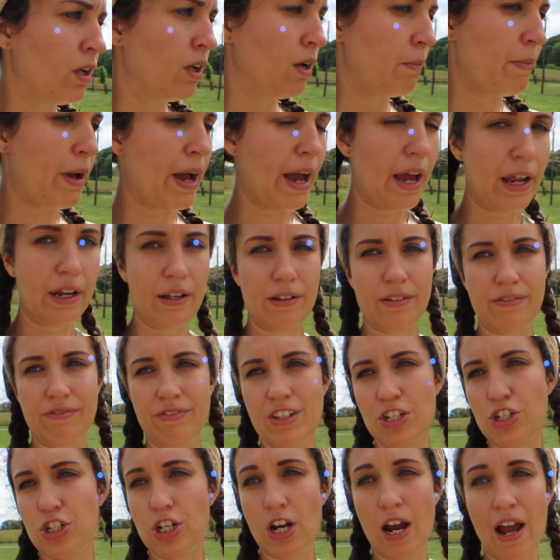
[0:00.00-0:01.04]
but
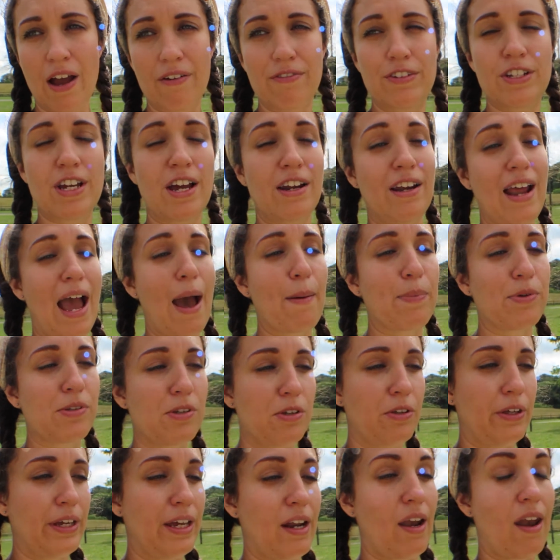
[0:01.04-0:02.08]
this year I have done
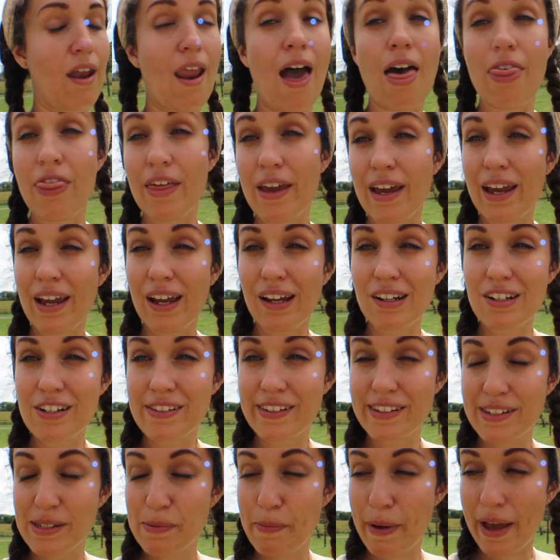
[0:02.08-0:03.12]
absolutely nothing to
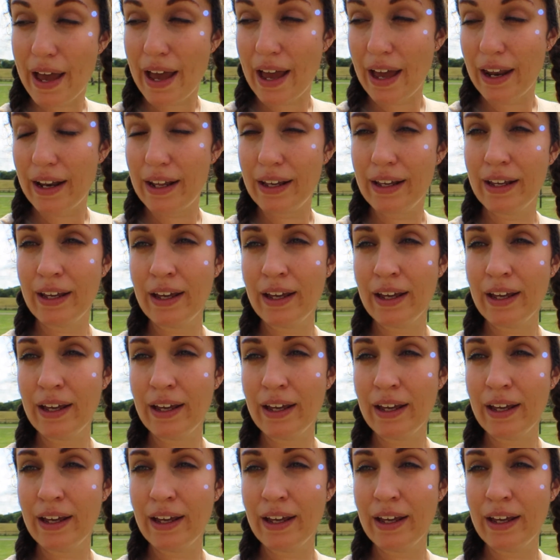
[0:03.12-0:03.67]
this bed.